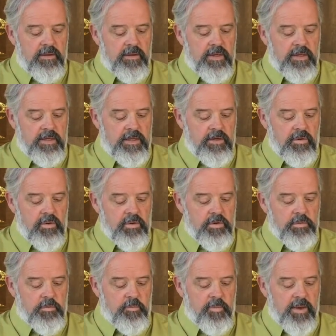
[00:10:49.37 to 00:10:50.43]
And he
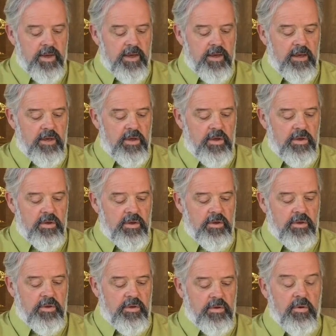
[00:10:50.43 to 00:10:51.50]
concludes by,
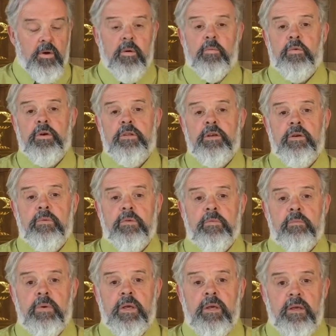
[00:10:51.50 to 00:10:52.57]
you are breathing with
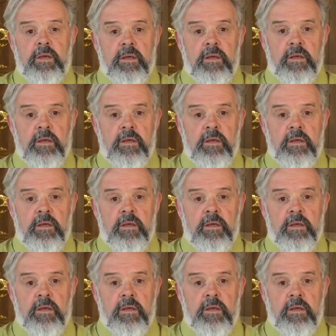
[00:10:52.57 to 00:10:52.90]
me,